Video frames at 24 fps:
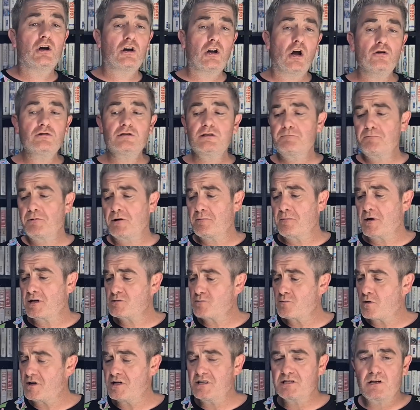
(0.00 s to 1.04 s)
Close to pretty
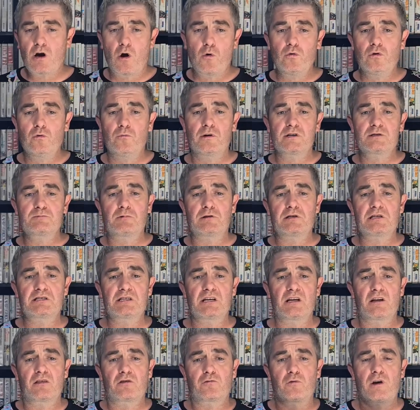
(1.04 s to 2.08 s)
much what it is. I would almost put
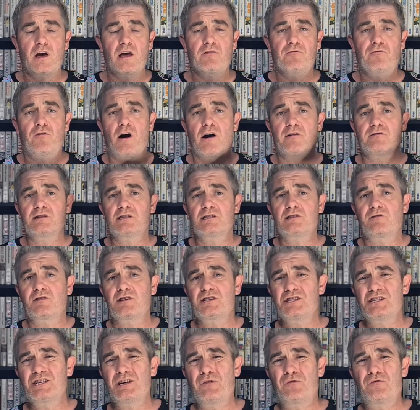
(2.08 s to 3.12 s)
this at a 3 out of 5 just for
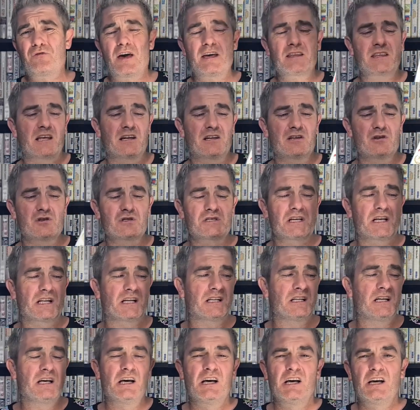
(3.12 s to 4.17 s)
the sheer fact that in New
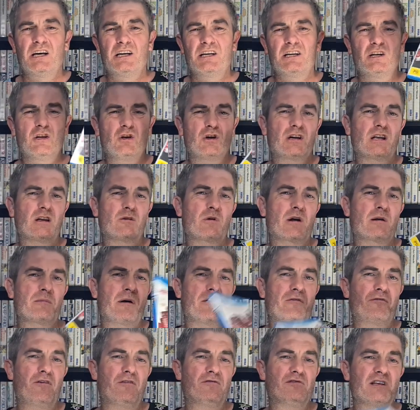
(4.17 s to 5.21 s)
Zealand, you're looking at around
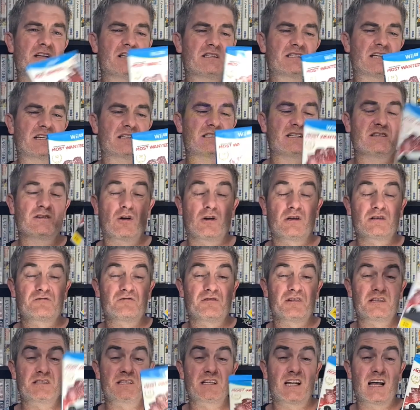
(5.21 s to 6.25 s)
about $50 to $60
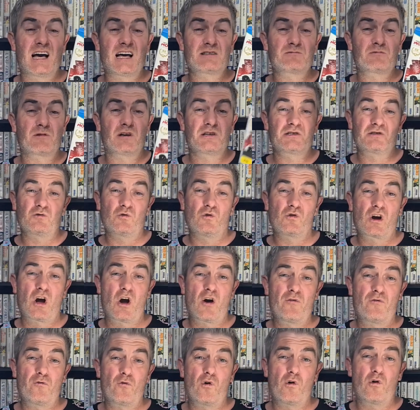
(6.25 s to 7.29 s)
for this. The last one I saw
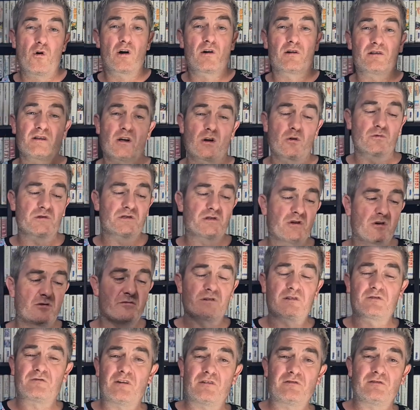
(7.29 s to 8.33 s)
go for on Dollar
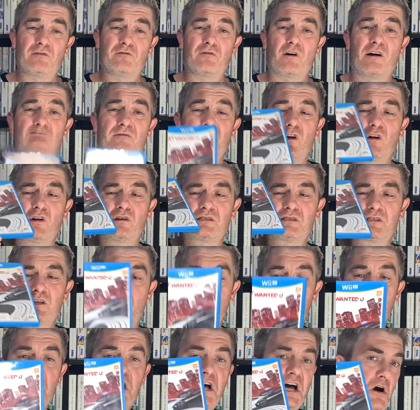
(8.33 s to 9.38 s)
Reserve was $55.
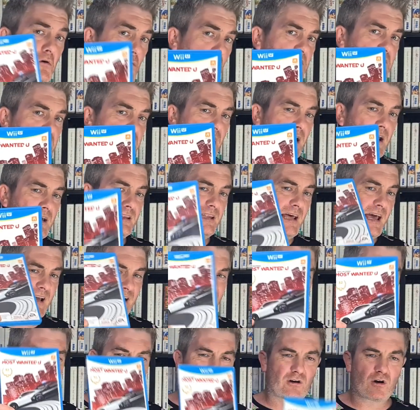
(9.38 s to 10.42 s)
So wasn't paying
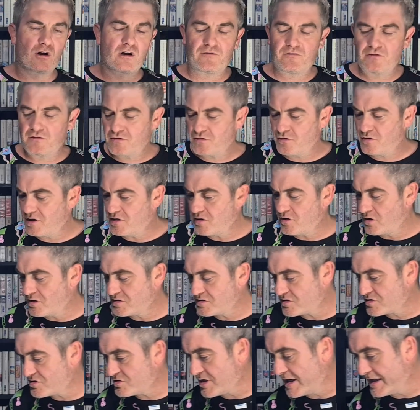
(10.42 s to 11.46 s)
that. Glad I got it for $30
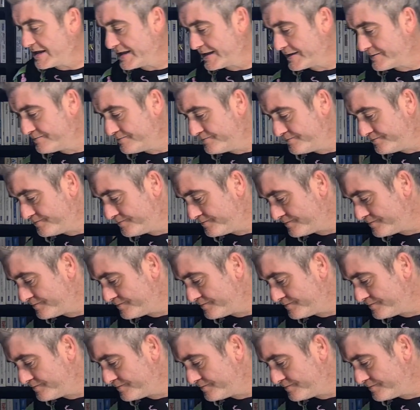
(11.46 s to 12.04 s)
Australian.